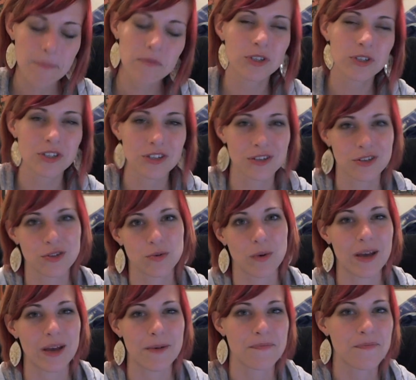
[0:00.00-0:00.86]
which is
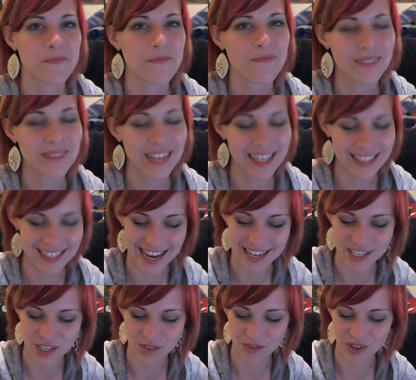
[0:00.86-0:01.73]
sweet. That's
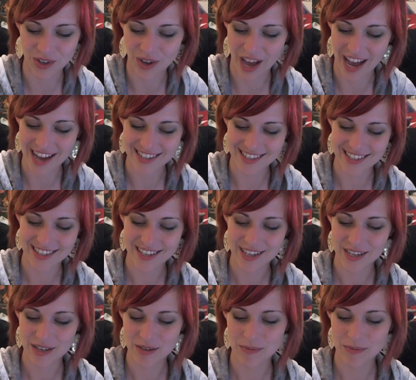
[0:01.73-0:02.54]
nice of you guys.